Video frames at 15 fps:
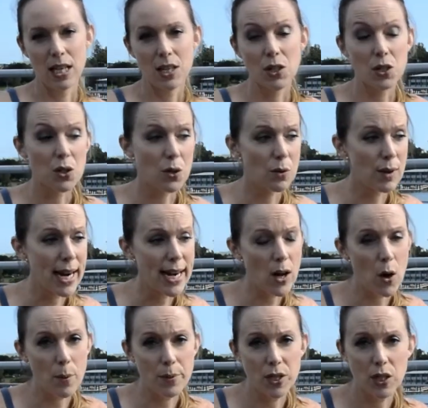so it's a great
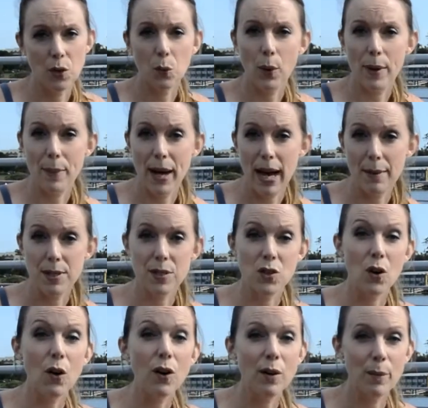option when perhaps
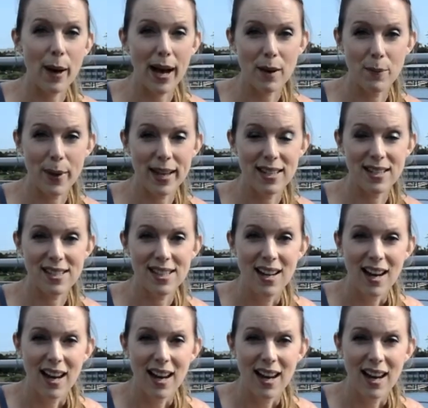stronger back bends